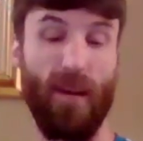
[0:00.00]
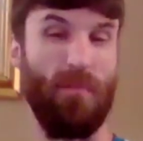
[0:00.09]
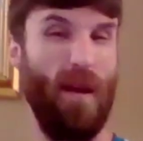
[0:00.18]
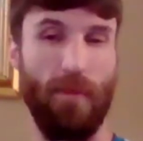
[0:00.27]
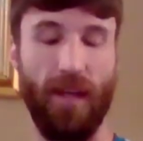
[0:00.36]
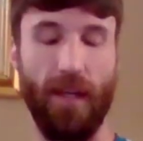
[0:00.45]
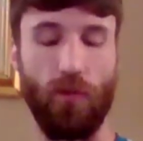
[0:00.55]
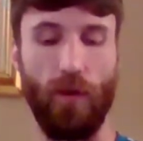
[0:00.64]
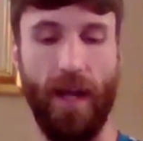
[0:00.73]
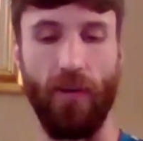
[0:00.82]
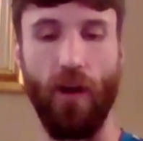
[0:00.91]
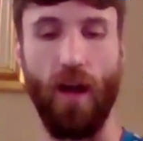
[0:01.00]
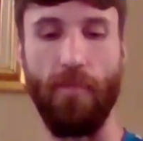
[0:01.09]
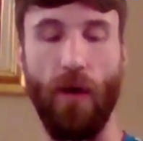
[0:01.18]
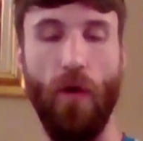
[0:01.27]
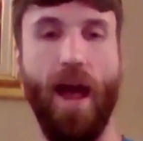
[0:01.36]
can maybe get into it later on
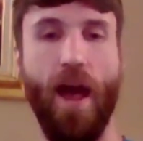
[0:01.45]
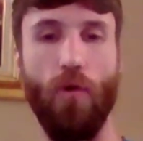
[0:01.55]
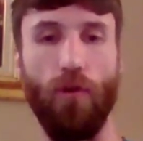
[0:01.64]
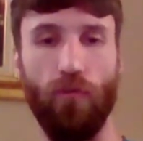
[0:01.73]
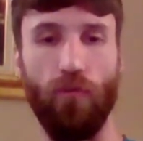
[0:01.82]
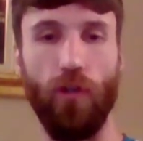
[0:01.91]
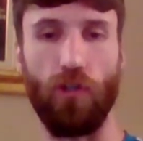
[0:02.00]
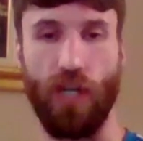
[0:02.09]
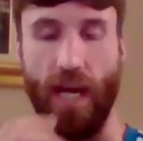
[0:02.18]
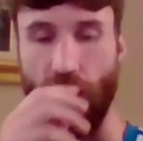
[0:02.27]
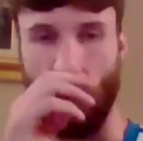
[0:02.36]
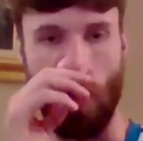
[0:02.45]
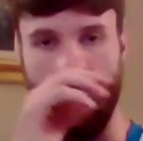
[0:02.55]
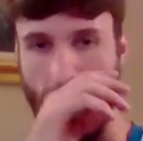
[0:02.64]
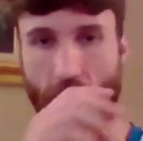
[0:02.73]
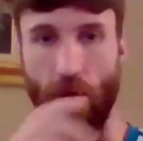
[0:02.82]
about how the rule changes
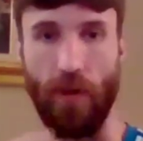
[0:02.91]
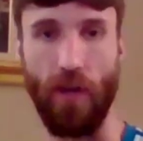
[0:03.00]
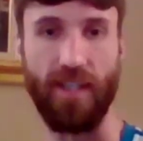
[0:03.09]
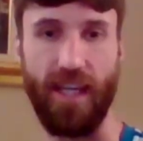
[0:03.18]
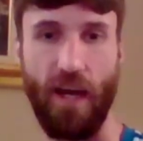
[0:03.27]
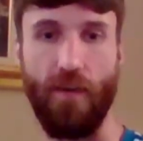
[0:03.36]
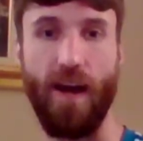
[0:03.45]
come about in I T F.